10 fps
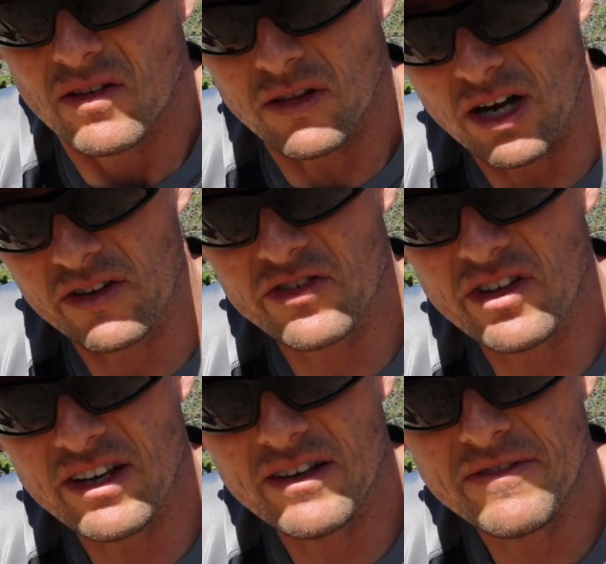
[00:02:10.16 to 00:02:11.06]
long
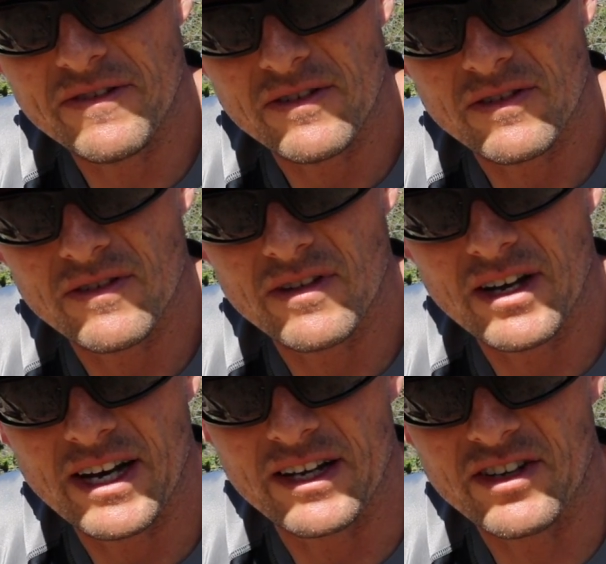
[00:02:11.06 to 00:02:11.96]
sleeve
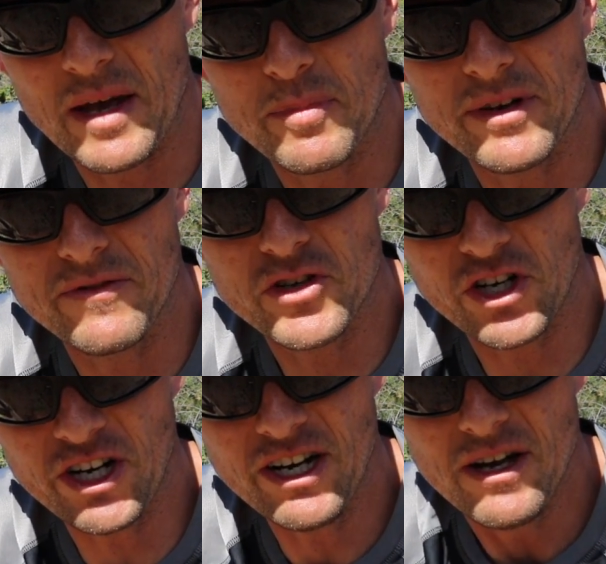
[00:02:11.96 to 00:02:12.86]
type of
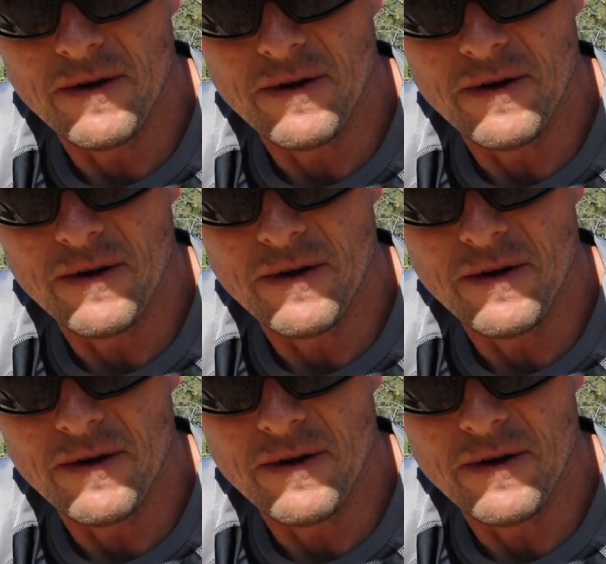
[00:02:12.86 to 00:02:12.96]
shirt